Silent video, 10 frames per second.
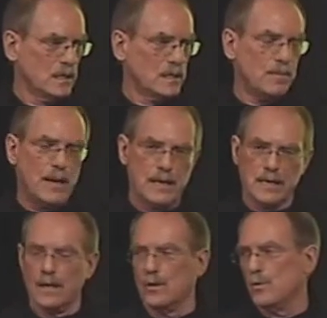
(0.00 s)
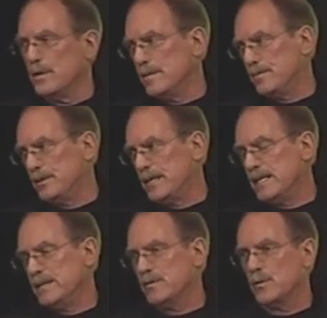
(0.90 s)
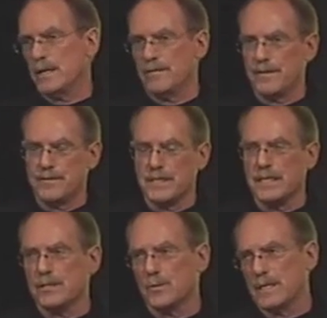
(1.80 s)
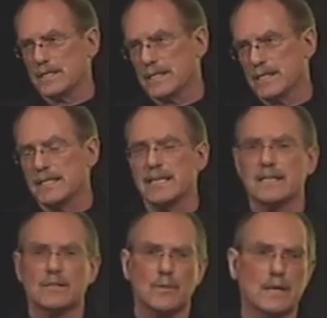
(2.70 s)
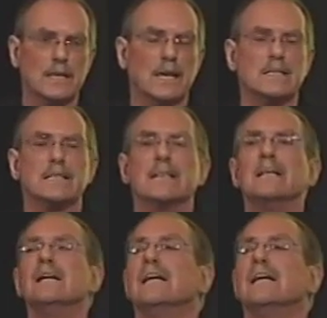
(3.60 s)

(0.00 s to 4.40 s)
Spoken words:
Depending on who you believe, 2015, 2016 to 2019,